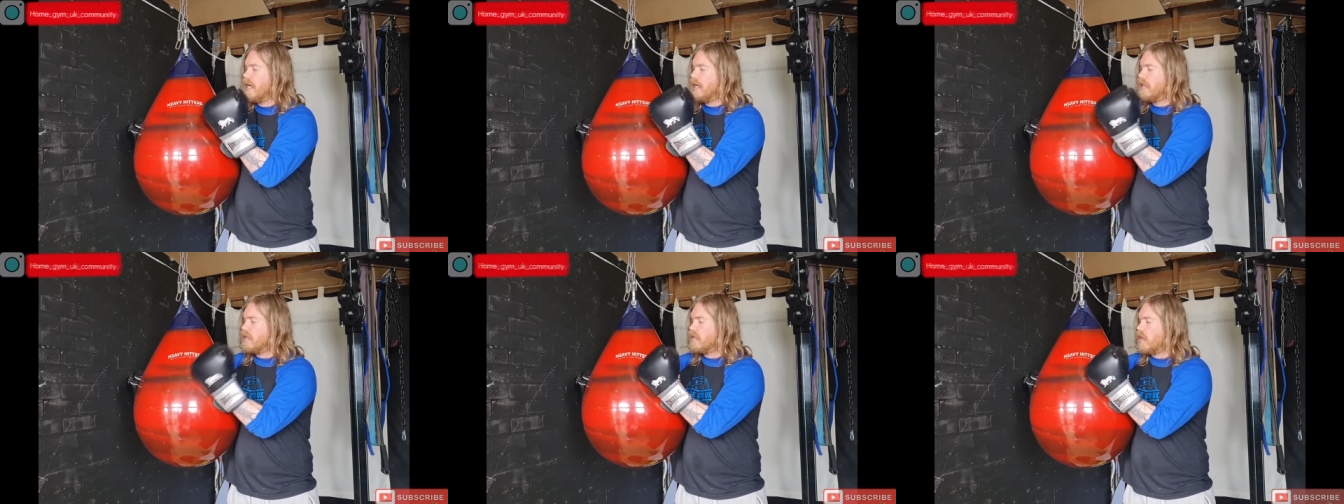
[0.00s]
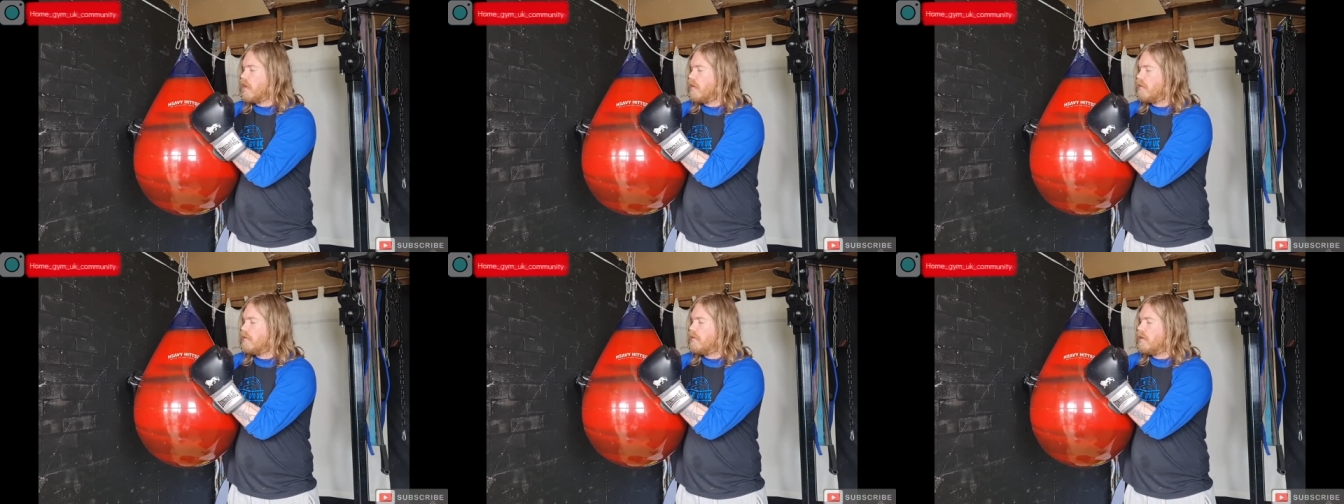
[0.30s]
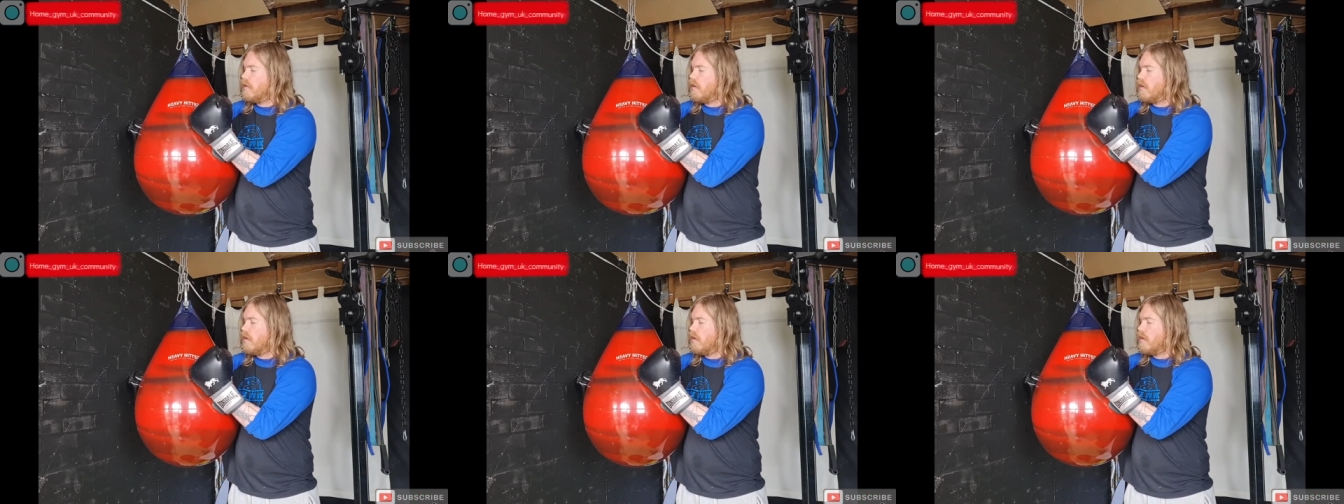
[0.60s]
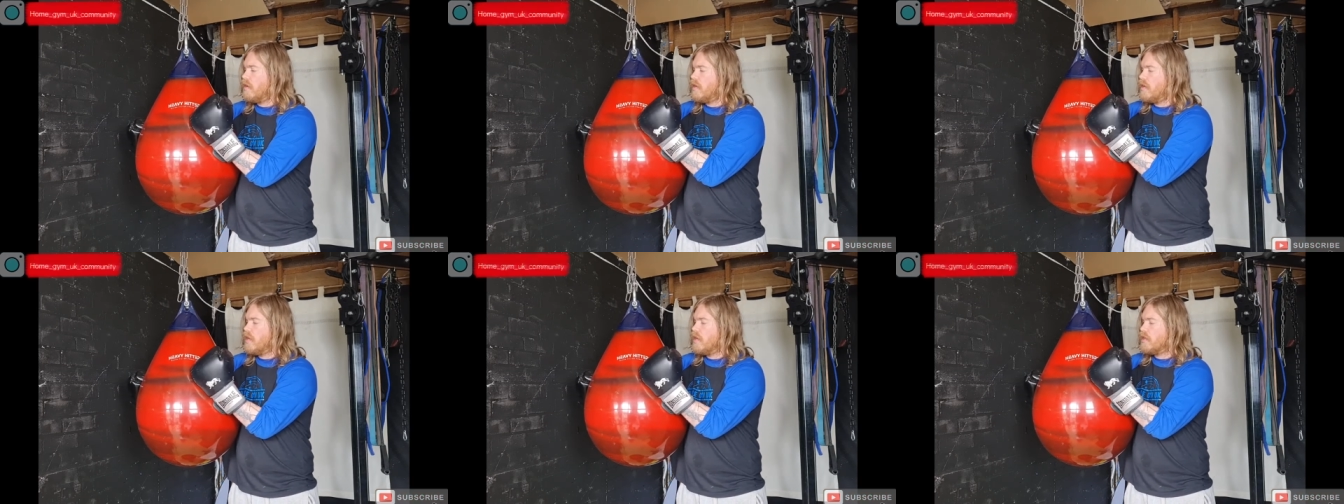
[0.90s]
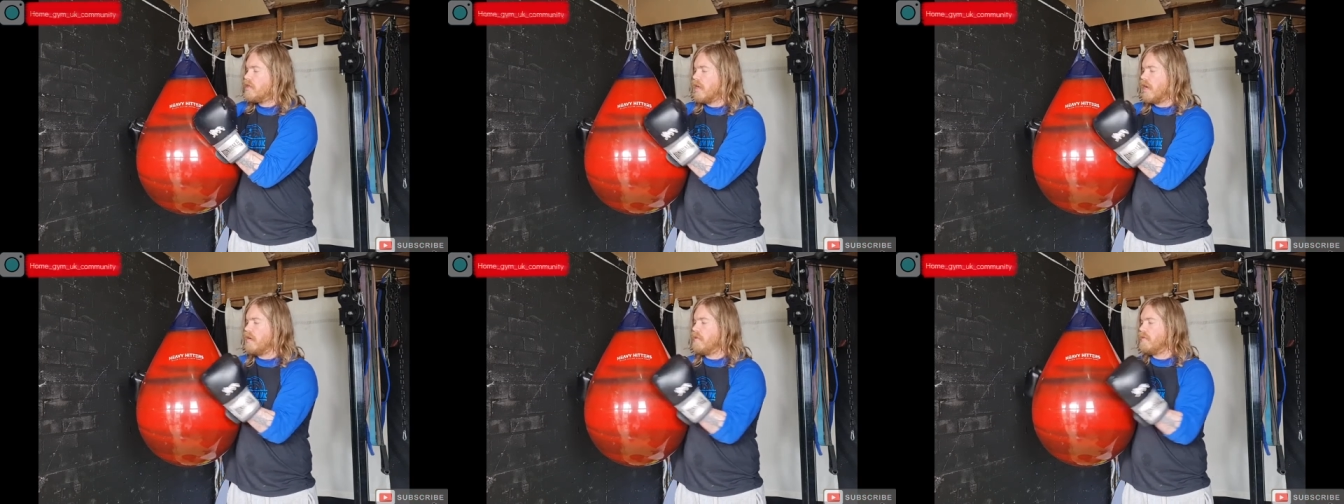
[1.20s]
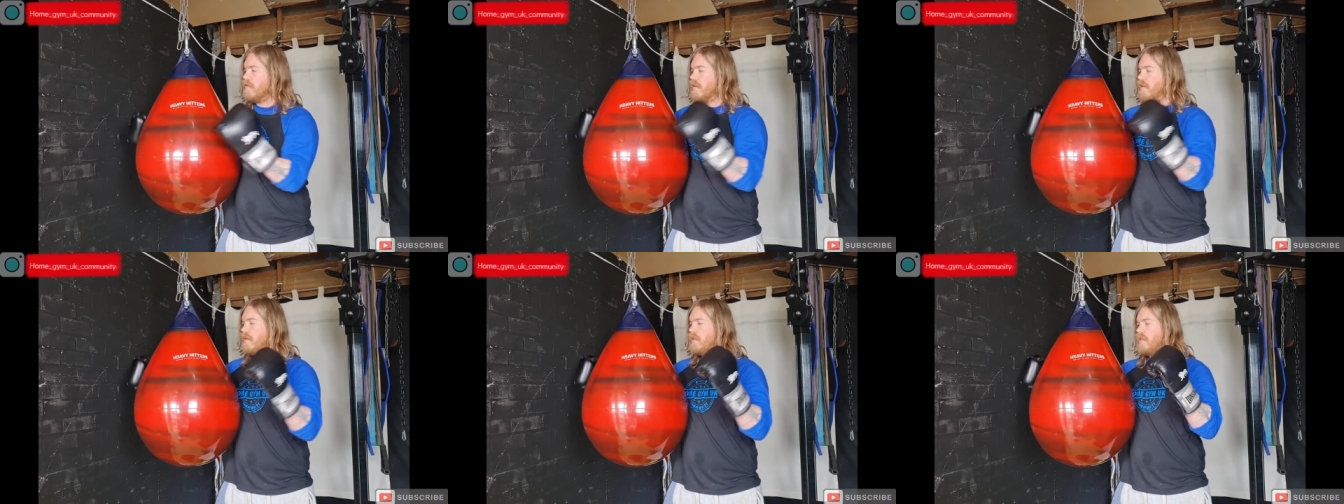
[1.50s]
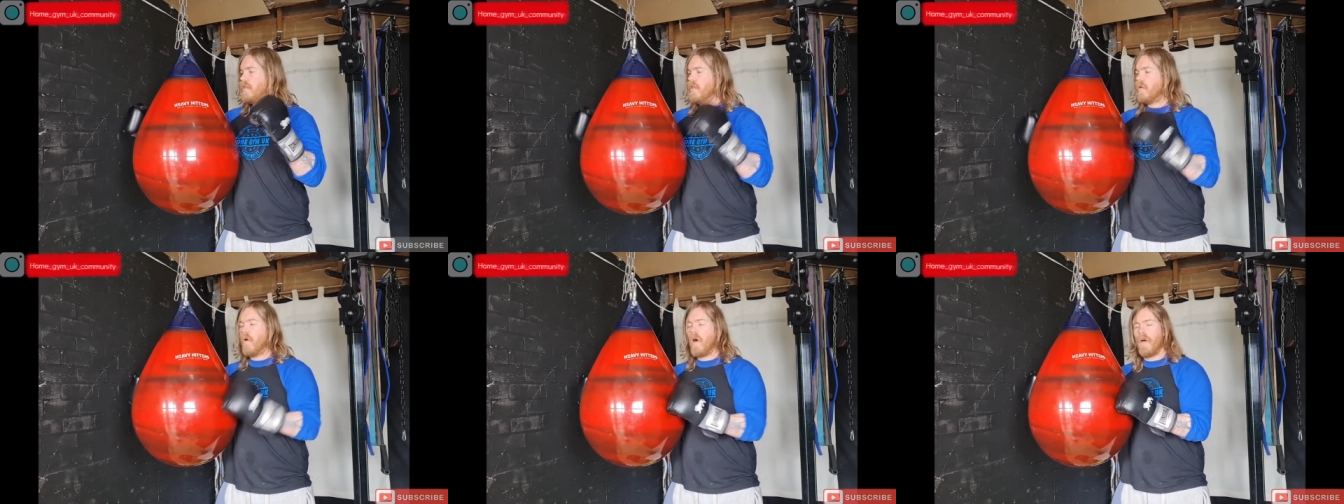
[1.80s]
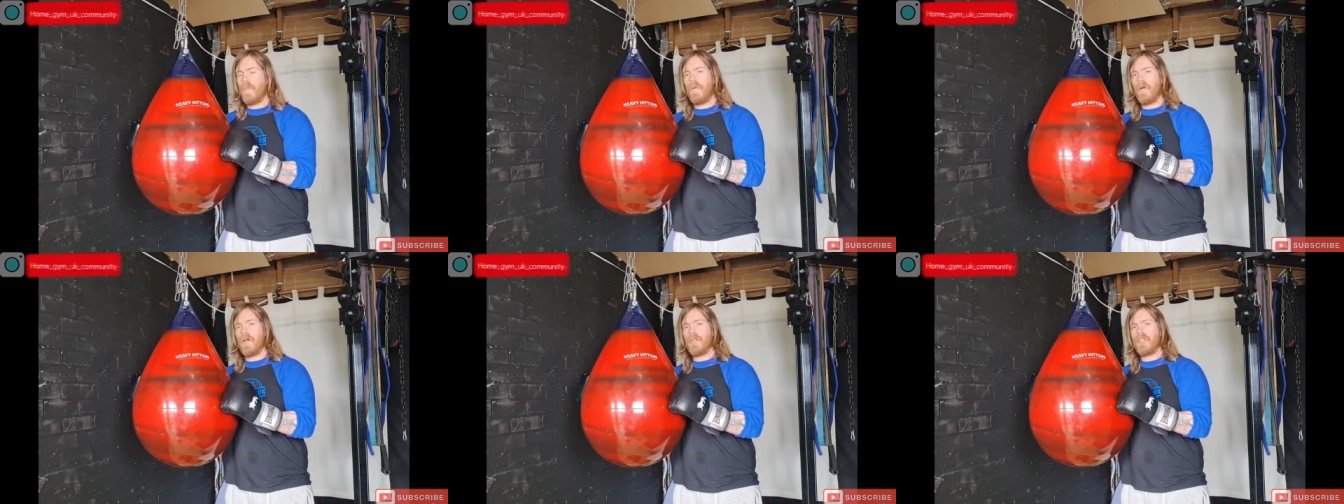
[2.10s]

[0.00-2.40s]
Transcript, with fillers: and so you are